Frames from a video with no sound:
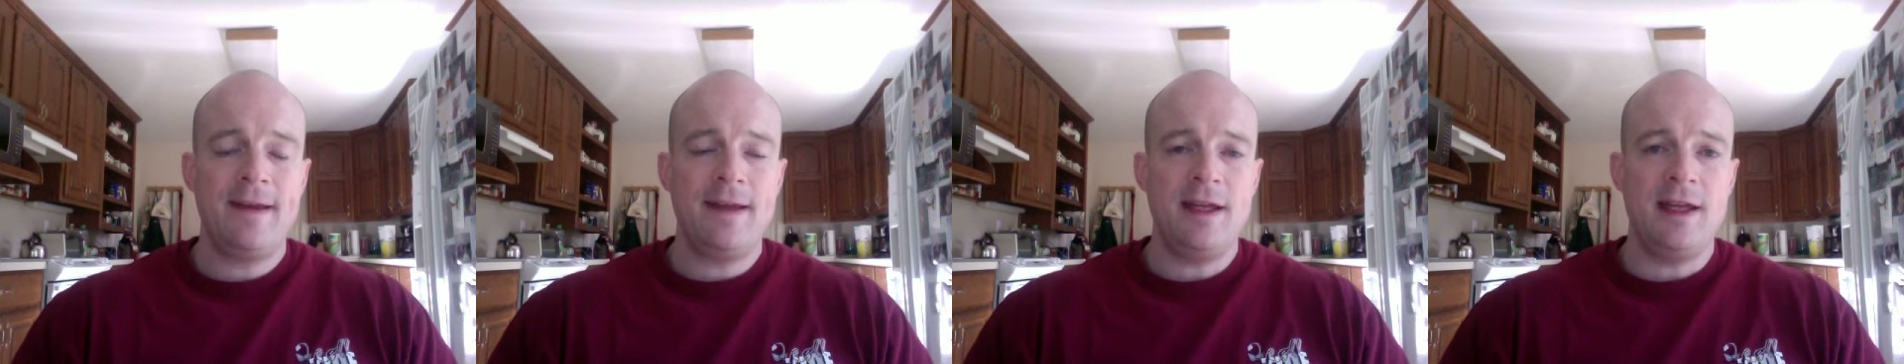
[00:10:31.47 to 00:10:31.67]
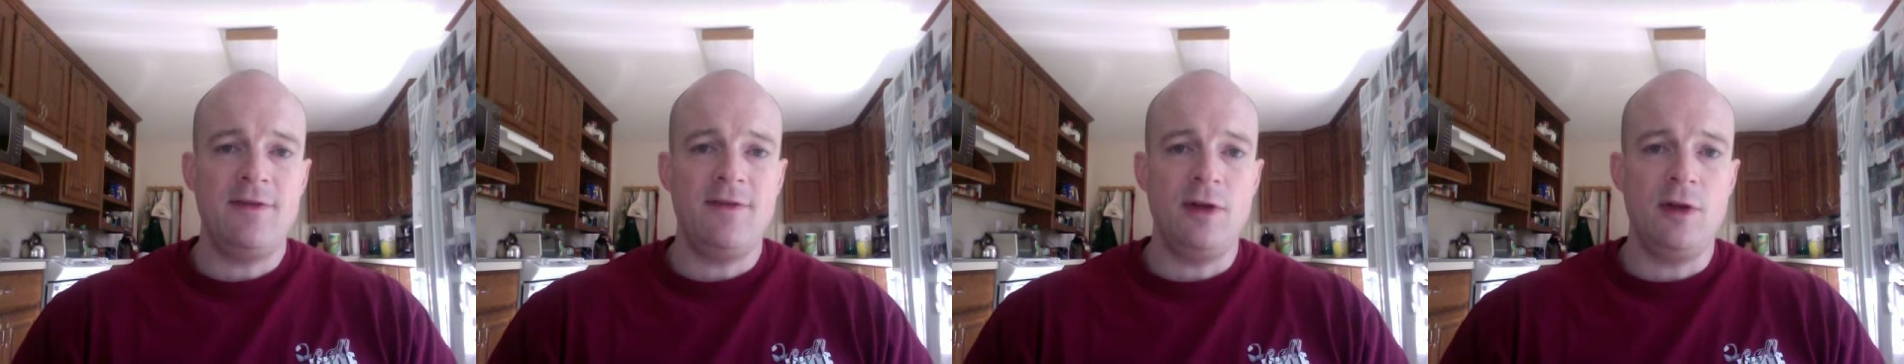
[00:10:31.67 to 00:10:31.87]

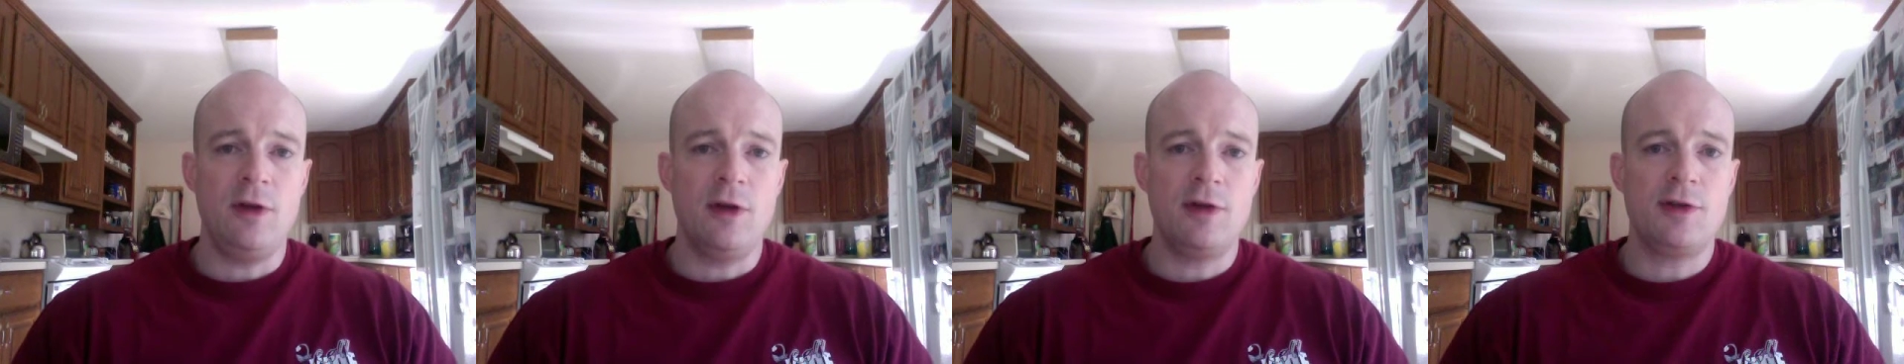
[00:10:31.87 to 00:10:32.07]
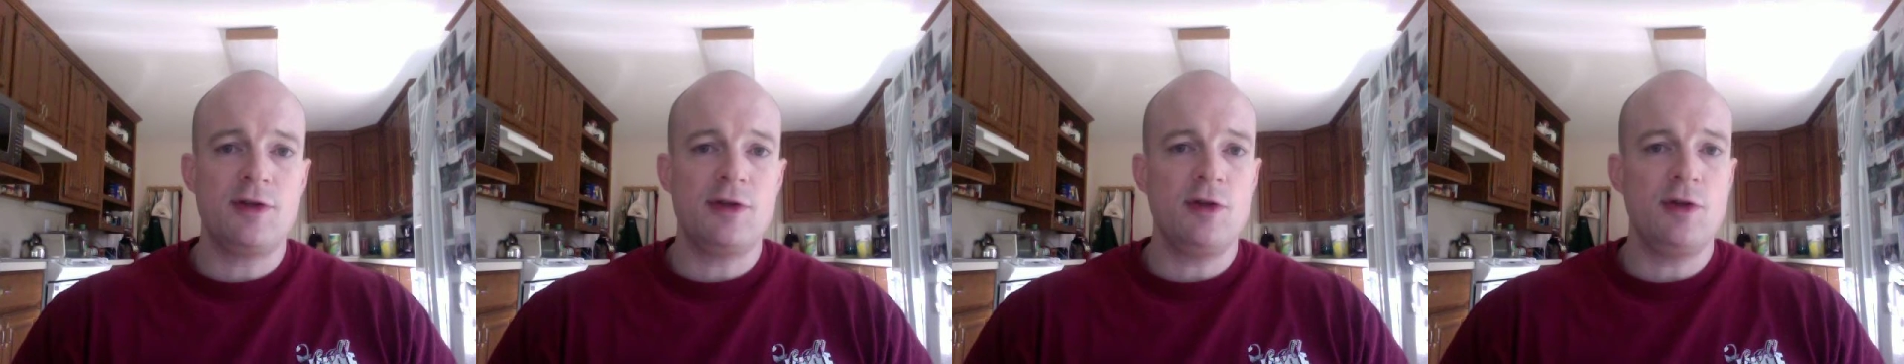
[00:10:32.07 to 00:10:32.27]
If you
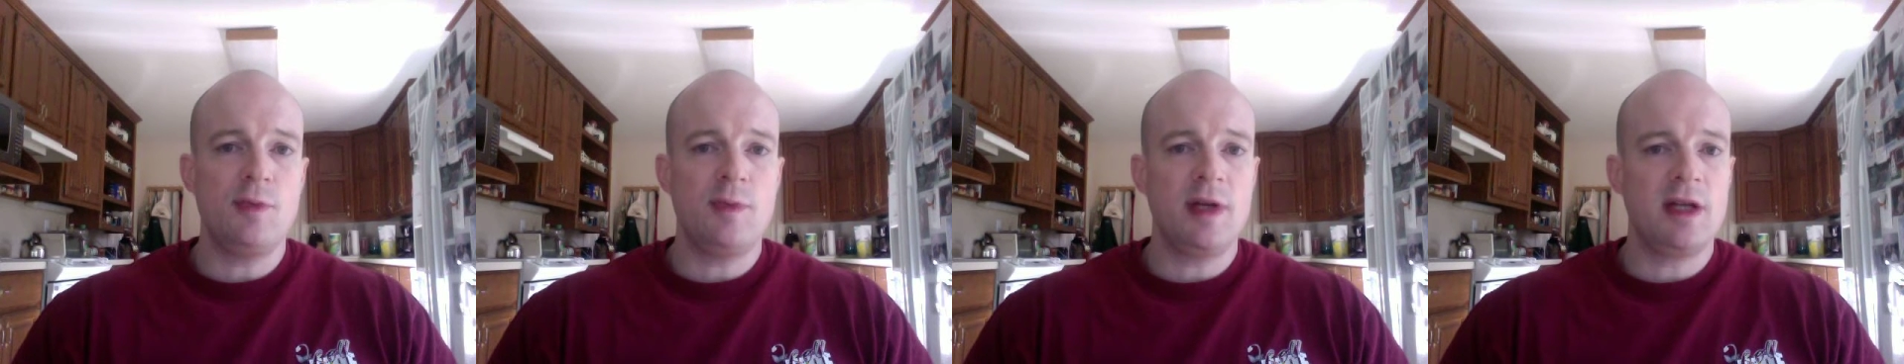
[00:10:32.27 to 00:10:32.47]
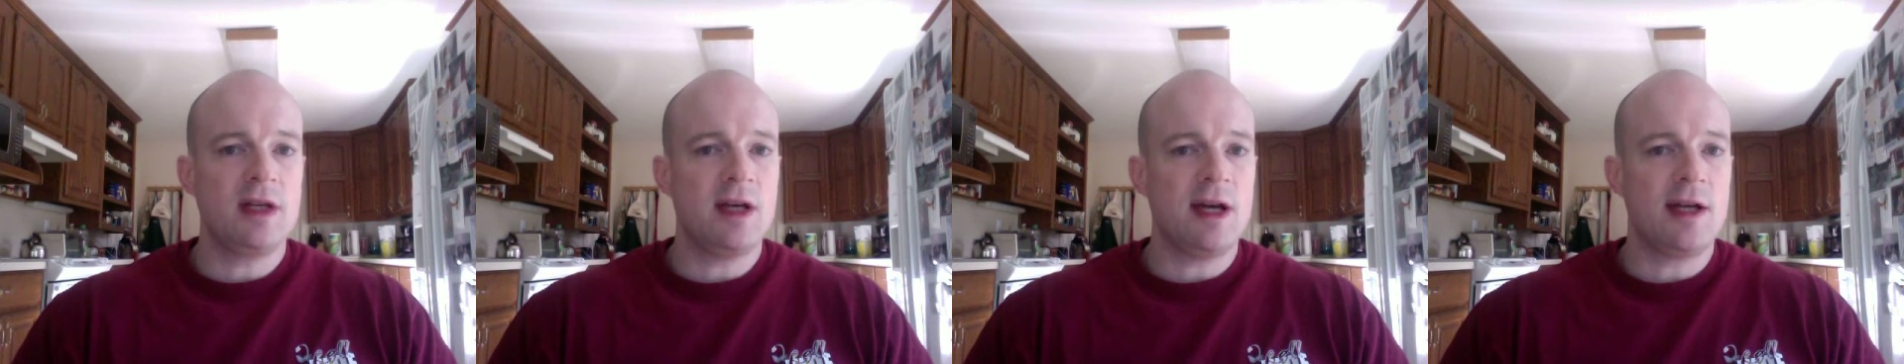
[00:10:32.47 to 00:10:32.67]
go to
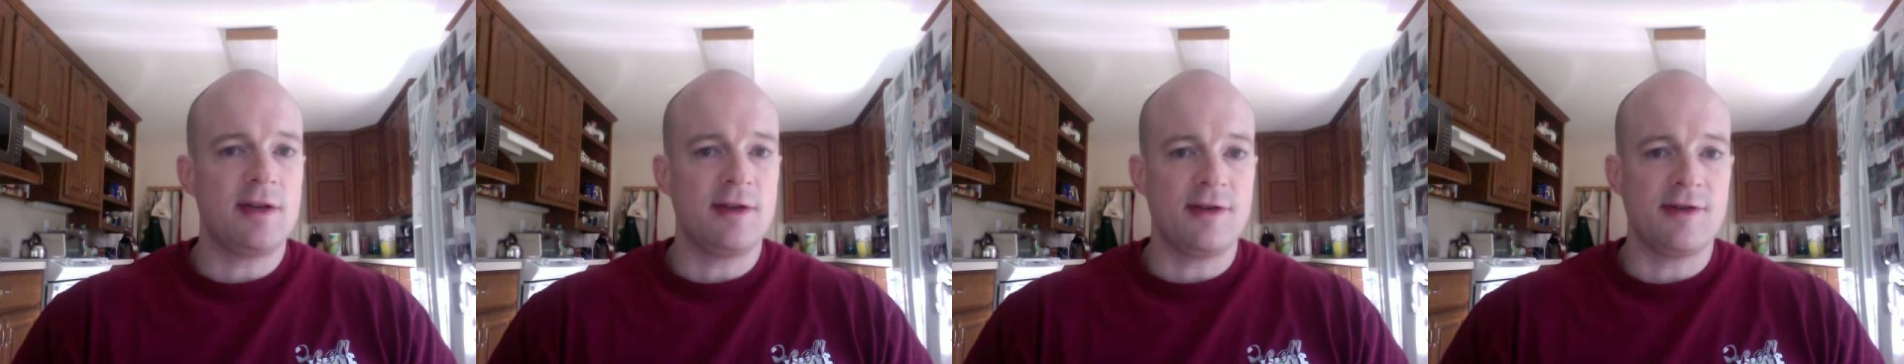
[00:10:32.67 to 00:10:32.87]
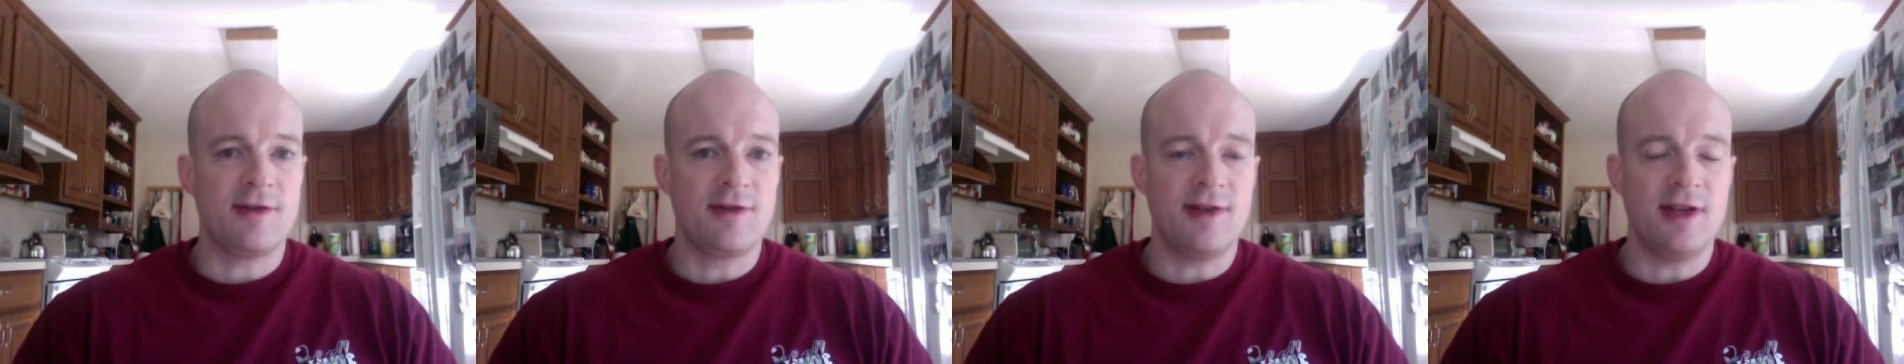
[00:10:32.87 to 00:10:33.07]

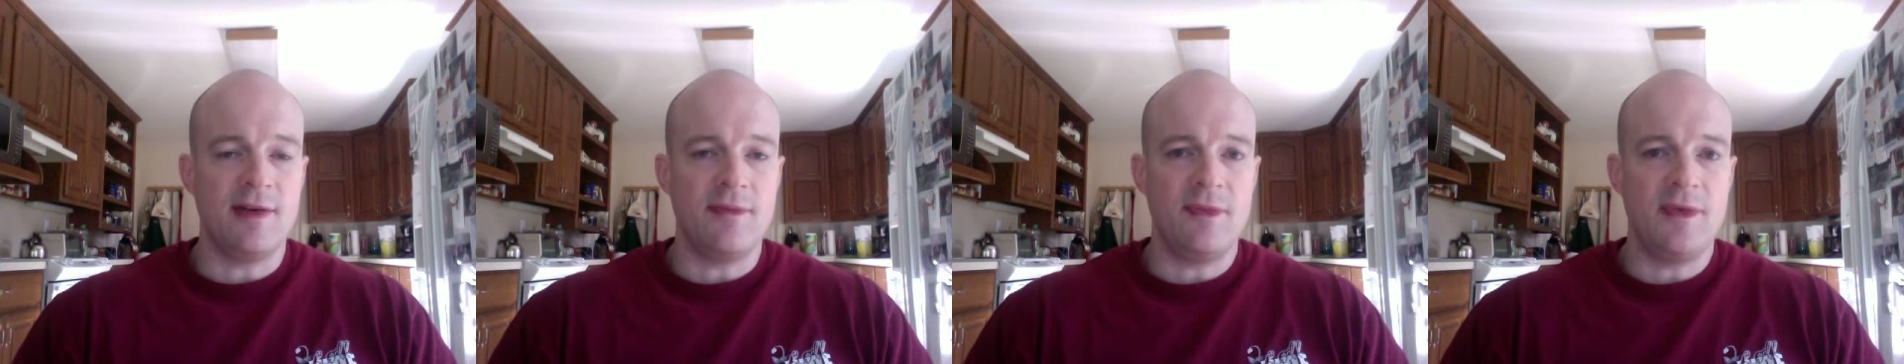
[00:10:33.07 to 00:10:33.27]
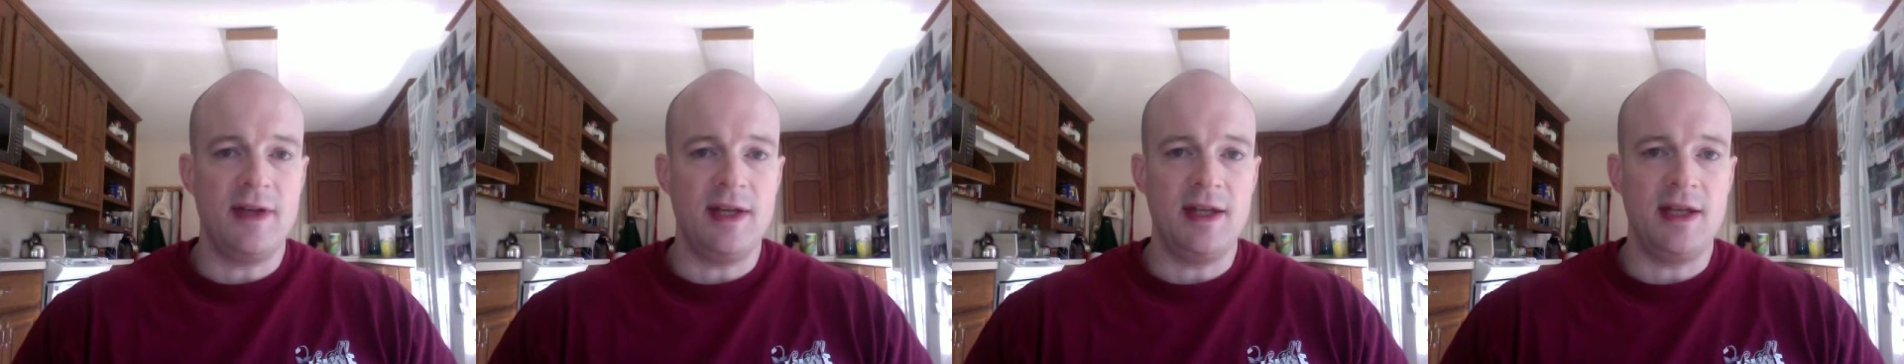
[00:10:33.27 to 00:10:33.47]
McDonald's or
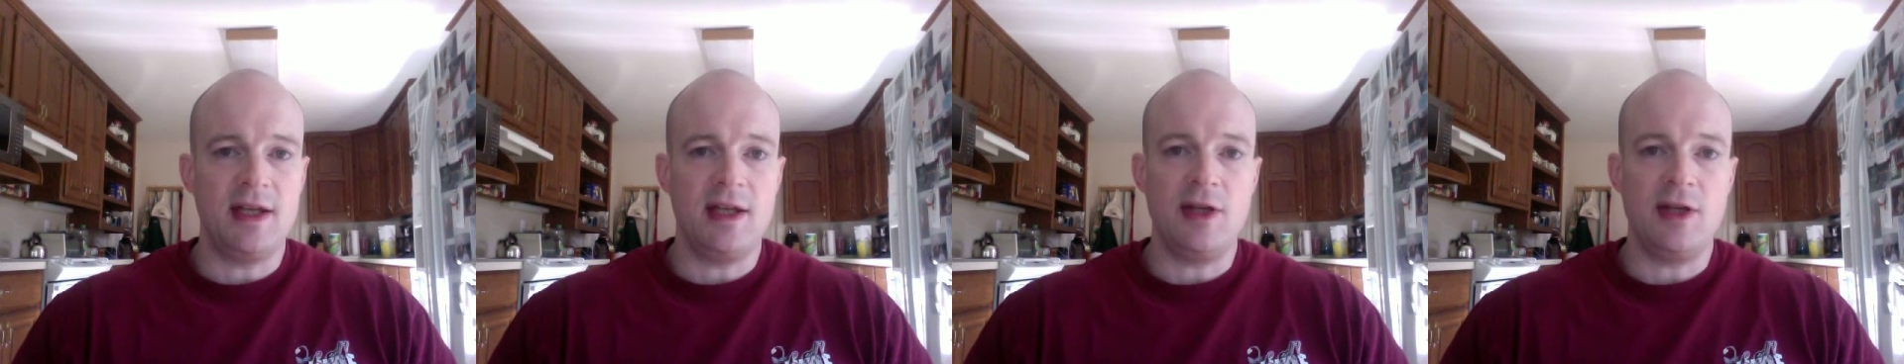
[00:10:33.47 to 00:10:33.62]
something